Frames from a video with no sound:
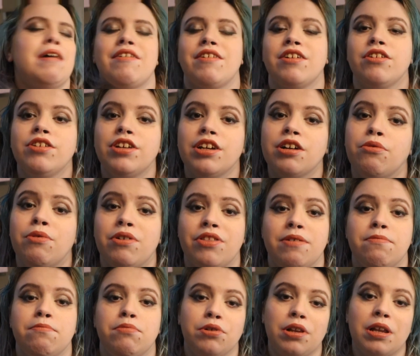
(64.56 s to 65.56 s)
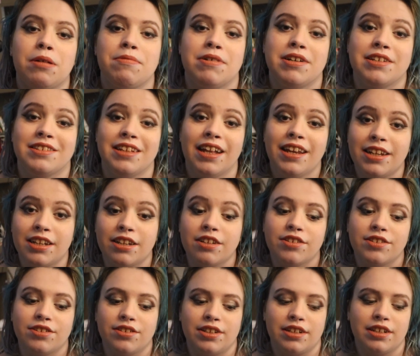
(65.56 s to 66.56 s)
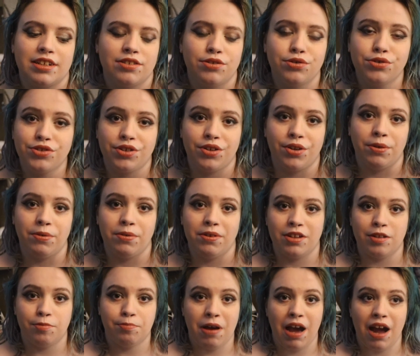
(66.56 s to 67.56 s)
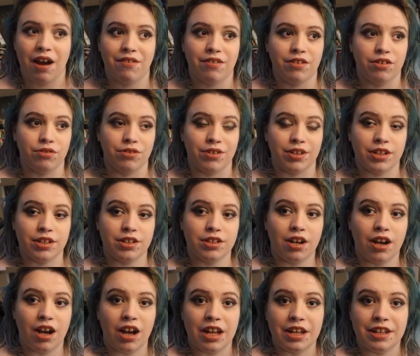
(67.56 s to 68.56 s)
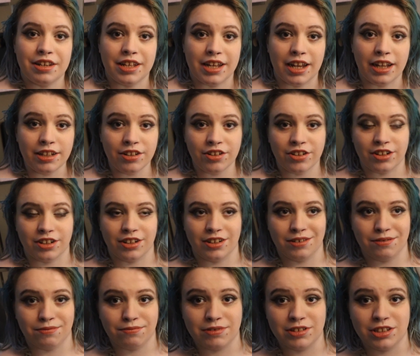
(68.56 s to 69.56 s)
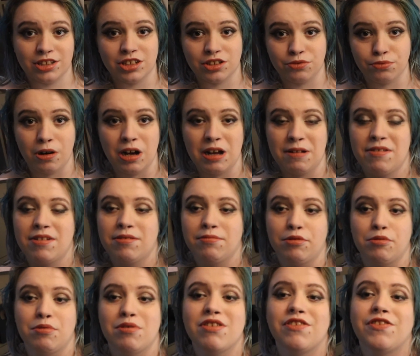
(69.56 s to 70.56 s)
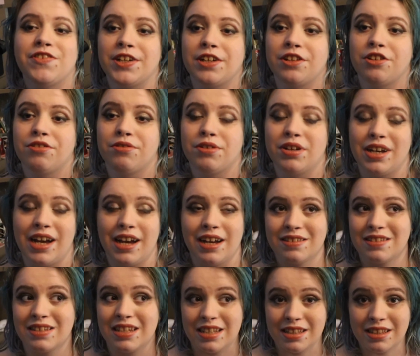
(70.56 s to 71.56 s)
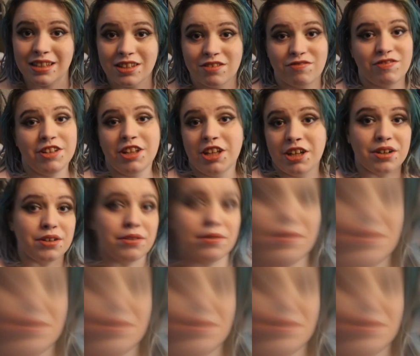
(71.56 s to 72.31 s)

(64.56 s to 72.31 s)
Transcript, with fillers: paranoia within borderline personality disorder is also known as paranoid ideation, which is what I'm going to be referring to it as in this video.